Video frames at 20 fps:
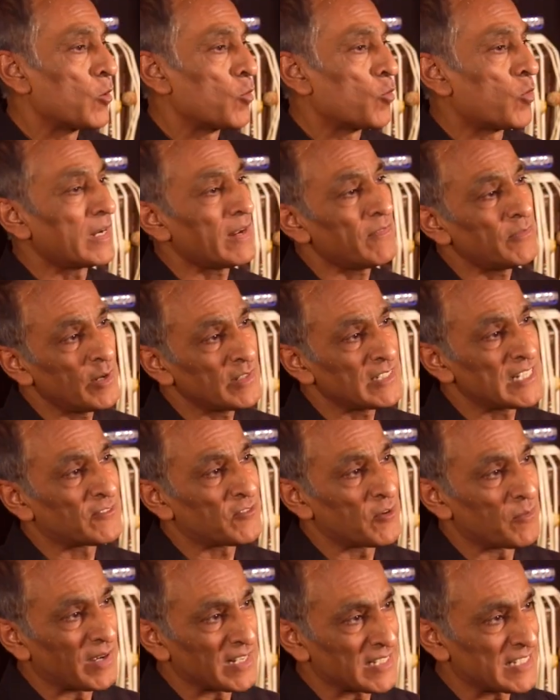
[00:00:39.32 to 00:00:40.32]
What I've
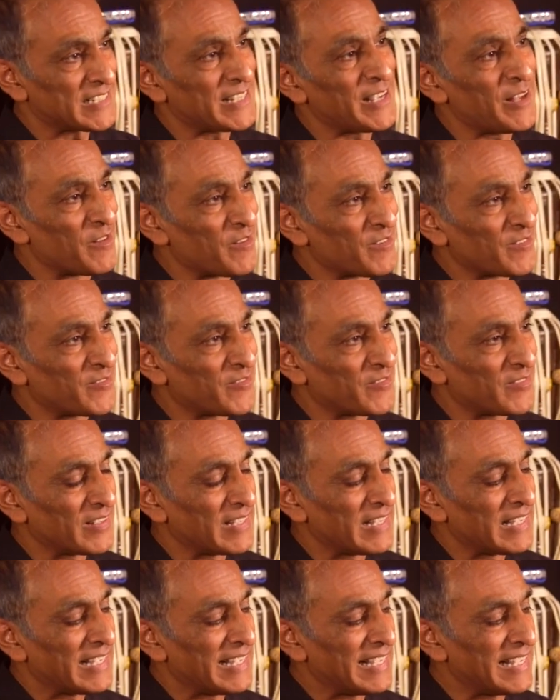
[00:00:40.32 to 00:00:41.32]
noticed for myself
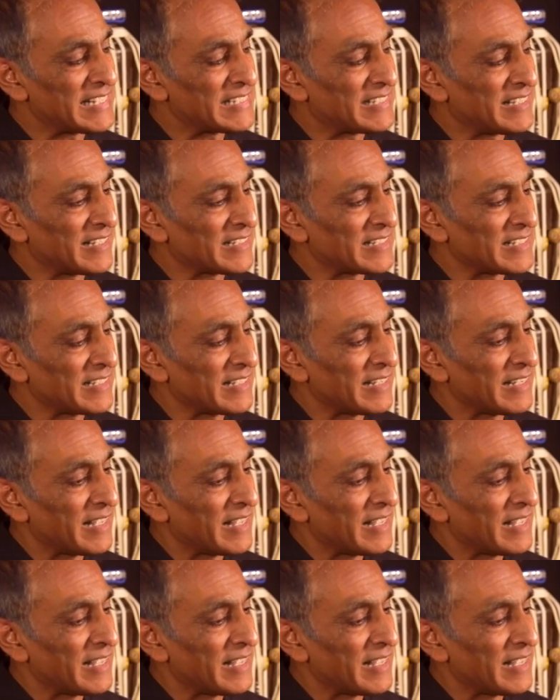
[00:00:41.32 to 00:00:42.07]
is that